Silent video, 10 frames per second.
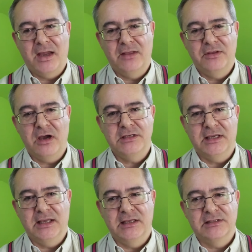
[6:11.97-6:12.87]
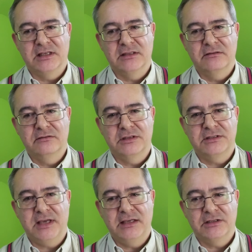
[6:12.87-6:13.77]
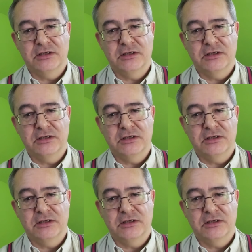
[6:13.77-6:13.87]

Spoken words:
And the idea is that the state,